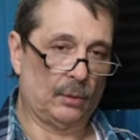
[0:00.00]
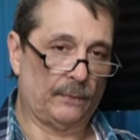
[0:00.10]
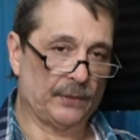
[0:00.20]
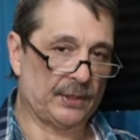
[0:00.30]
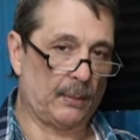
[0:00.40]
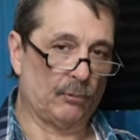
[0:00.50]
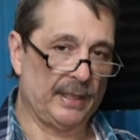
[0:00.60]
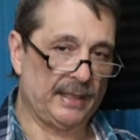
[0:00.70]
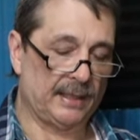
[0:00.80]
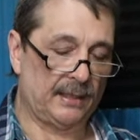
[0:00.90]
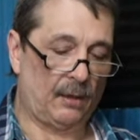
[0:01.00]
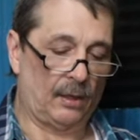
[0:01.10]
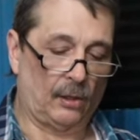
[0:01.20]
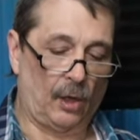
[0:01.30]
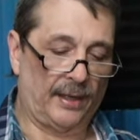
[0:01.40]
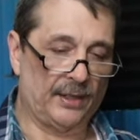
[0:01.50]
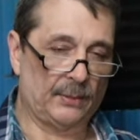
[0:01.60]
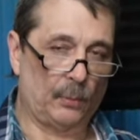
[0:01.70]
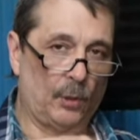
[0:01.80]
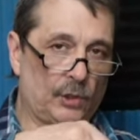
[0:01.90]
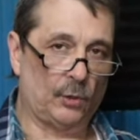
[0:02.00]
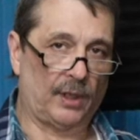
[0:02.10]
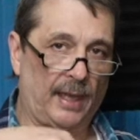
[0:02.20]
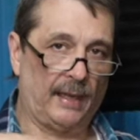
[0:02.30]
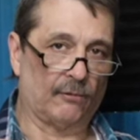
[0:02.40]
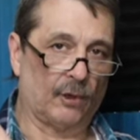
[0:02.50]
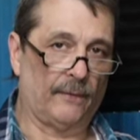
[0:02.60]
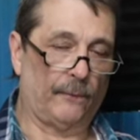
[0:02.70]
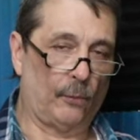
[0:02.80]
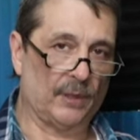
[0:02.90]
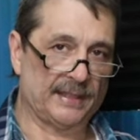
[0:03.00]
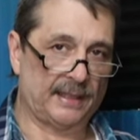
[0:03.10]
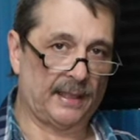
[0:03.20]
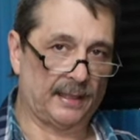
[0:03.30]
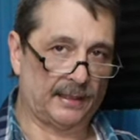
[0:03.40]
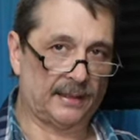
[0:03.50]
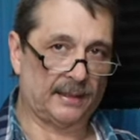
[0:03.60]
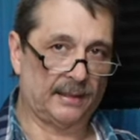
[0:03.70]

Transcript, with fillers: for some reason on a lot of these boards you can't run 4 sticks.